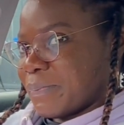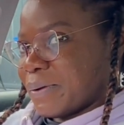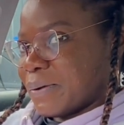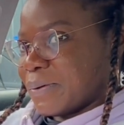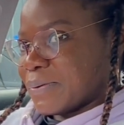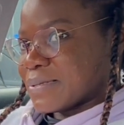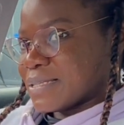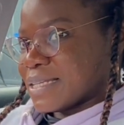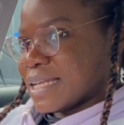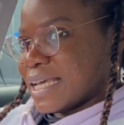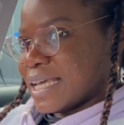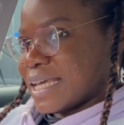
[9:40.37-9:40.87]
I
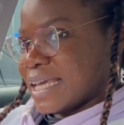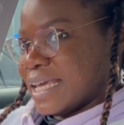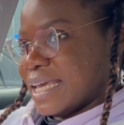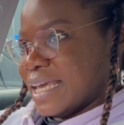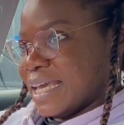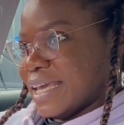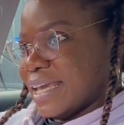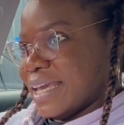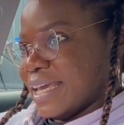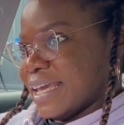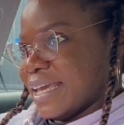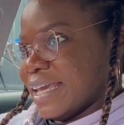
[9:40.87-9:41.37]
was like,
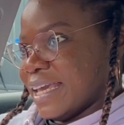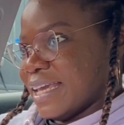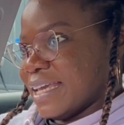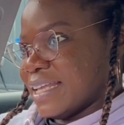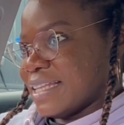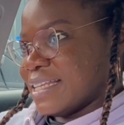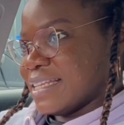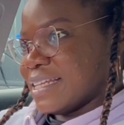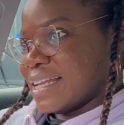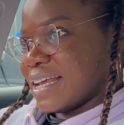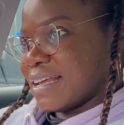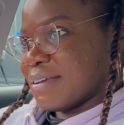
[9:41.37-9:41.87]
hey,
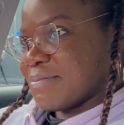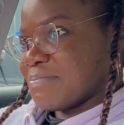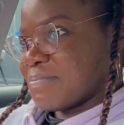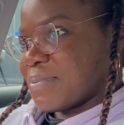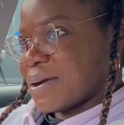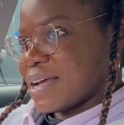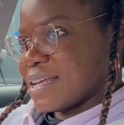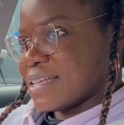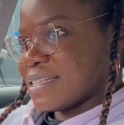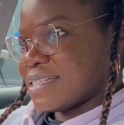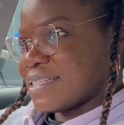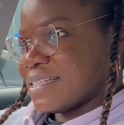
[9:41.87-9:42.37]
did I
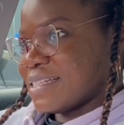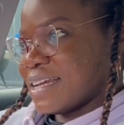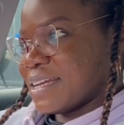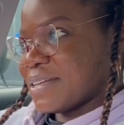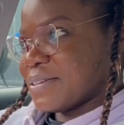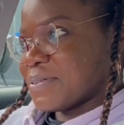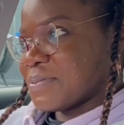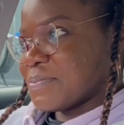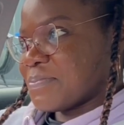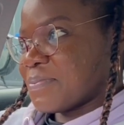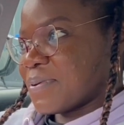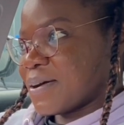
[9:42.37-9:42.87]
pass, did I
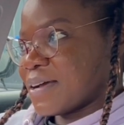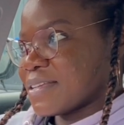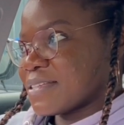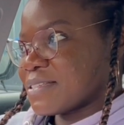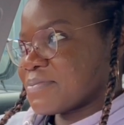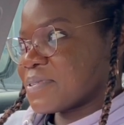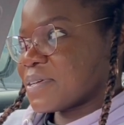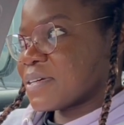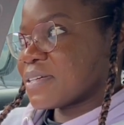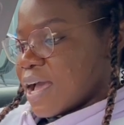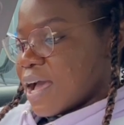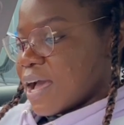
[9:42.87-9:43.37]
not pass?
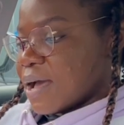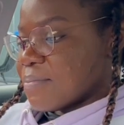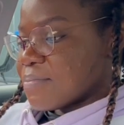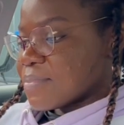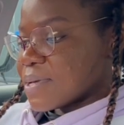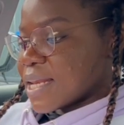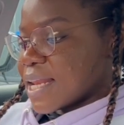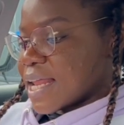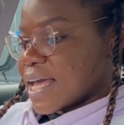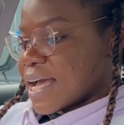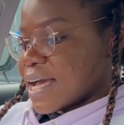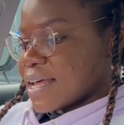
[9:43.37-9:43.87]
Because I'm
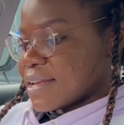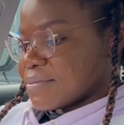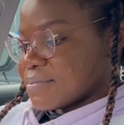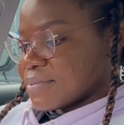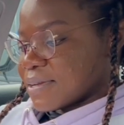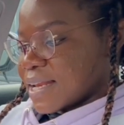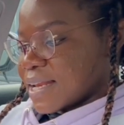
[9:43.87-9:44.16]
glad.